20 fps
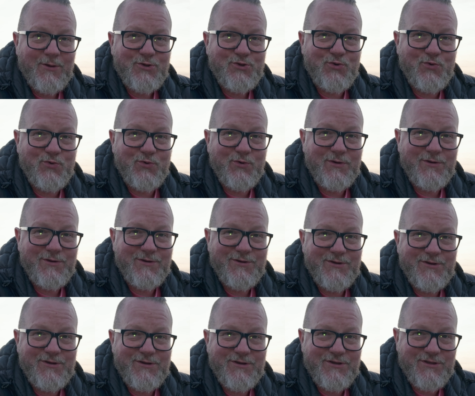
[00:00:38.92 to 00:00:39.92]
So
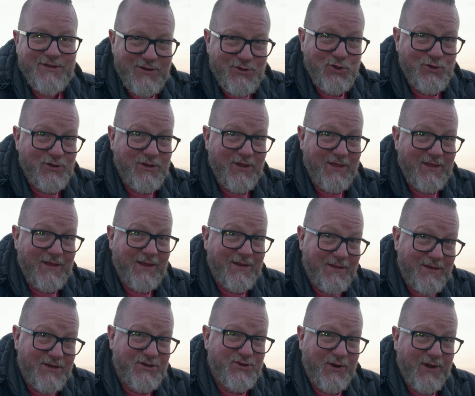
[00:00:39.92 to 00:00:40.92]
stay tuned at the end
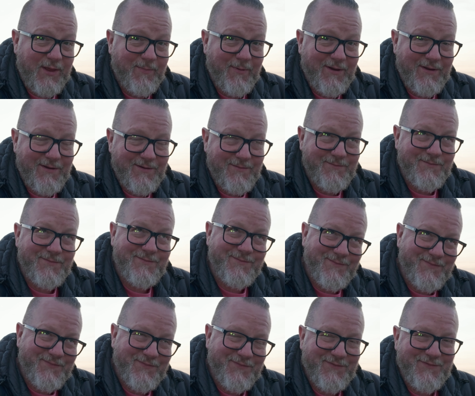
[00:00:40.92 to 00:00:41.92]
of the sunny bit
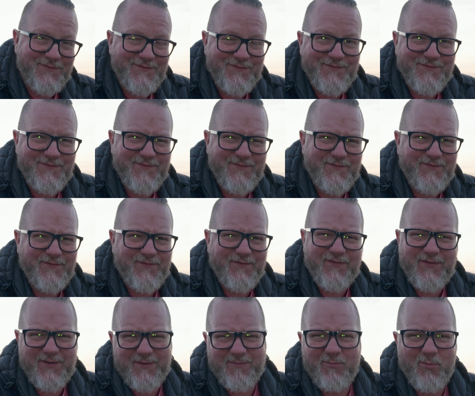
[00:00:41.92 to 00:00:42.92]

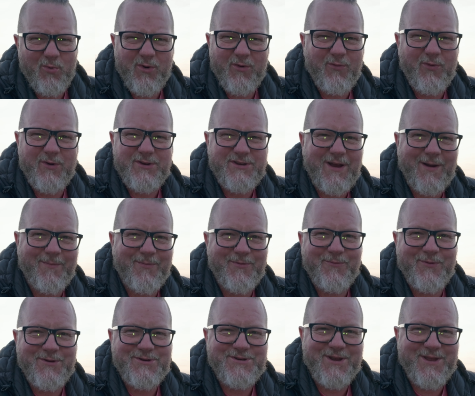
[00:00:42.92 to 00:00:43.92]
for more of what's
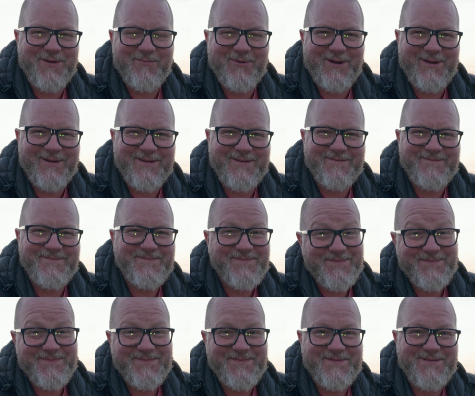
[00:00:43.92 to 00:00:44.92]
happened once I come back.
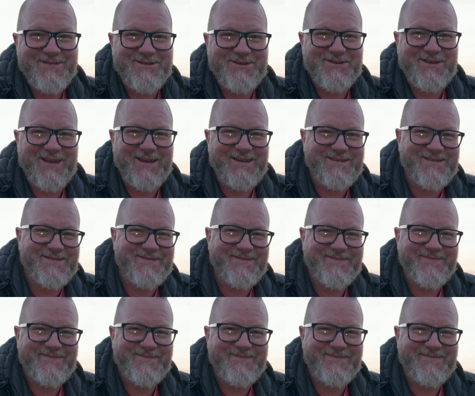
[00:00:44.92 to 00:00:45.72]
Cheers, guys.